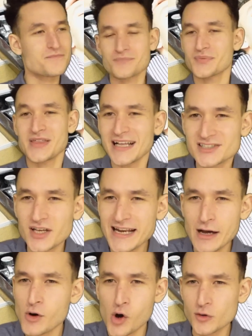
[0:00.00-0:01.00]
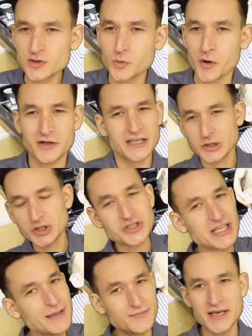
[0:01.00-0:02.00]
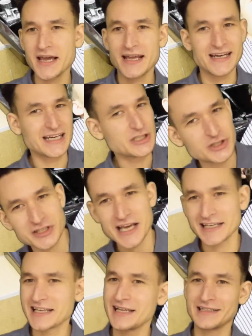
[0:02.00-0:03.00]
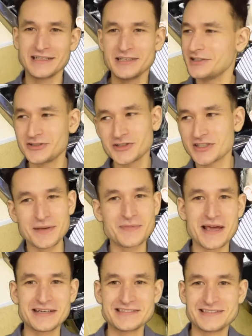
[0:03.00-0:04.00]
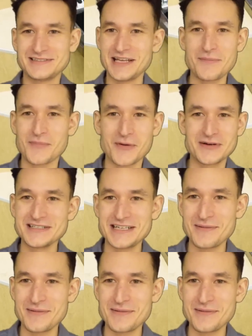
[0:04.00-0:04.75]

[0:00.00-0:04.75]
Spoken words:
But that's not how holes work. You just keep digging and you just keep getting deeper and deeper.